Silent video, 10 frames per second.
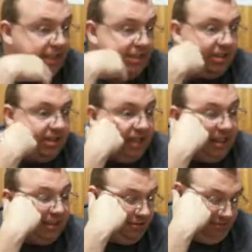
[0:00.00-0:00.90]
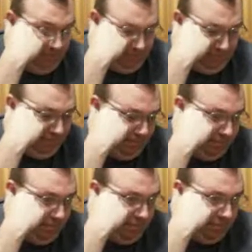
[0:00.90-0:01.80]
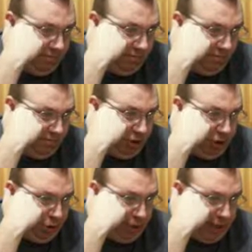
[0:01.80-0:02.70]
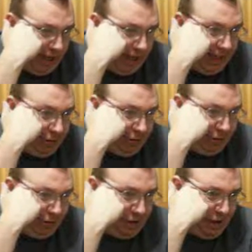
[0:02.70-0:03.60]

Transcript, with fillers: to 16. One, two, three. I counted to three.